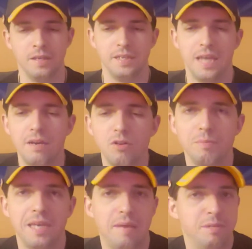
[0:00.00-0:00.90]
we'll
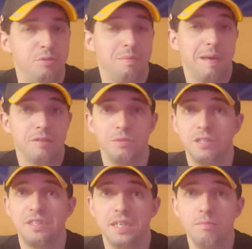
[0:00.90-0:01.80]
be happy to be back with
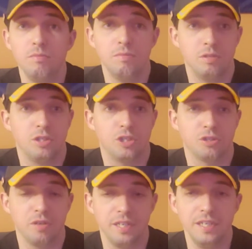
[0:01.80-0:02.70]
the team,
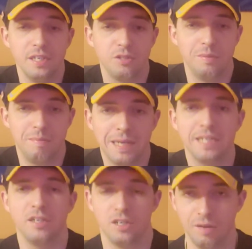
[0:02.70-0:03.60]
surely, to be back
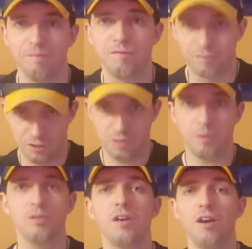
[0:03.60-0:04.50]
in a
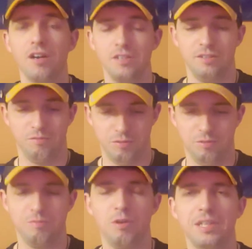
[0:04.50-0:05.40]
comfortable car.
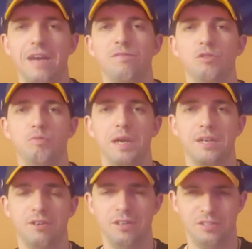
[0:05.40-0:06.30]
We won't have to
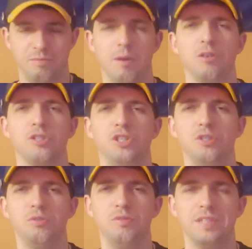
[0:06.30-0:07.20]
wear smaller
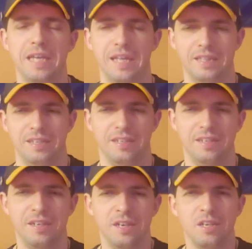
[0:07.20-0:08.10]
shoes, and
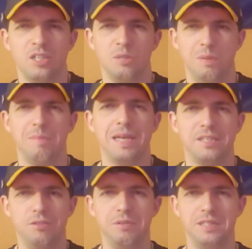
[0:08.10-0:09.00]
to be back
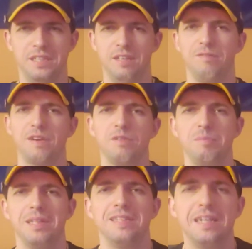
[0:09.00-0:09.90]
in the
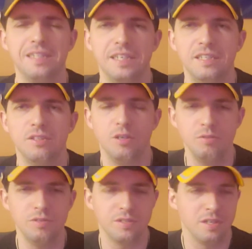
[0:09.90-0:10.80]
environment that he
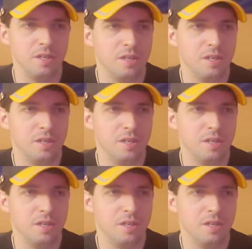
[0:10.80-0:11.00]
knows.